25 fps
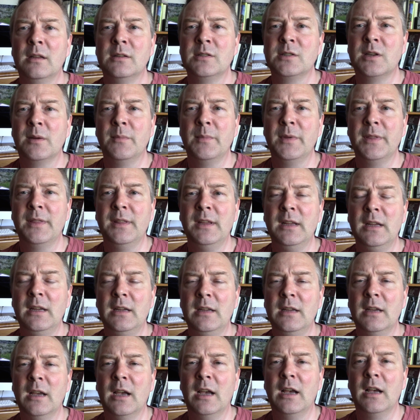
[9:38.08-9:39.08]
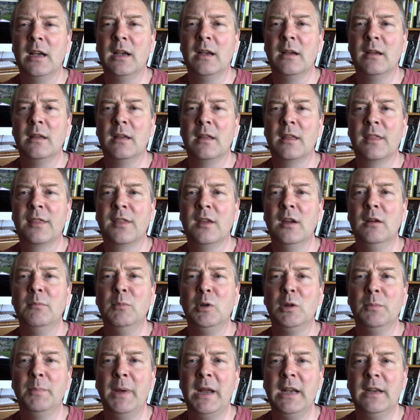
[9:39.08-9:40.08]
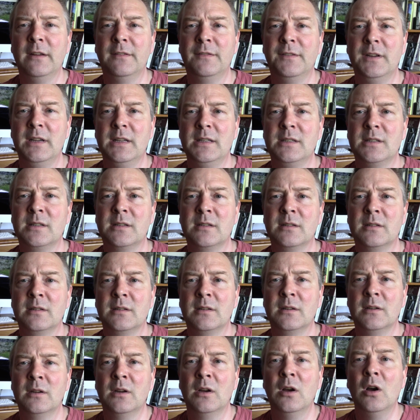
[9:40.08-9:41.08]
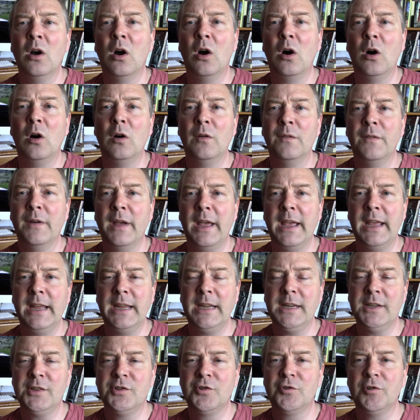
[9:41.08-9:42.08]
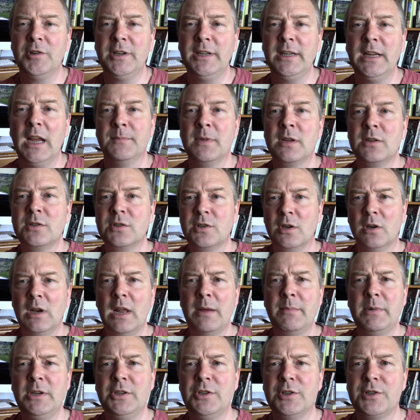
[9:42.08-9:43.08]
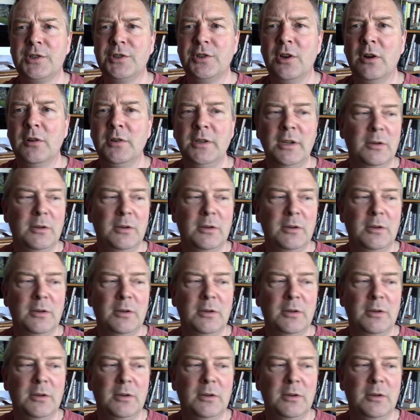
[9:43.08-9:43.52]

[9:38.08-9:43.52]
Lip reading: some of the thermal benefits of a tree. So let me just show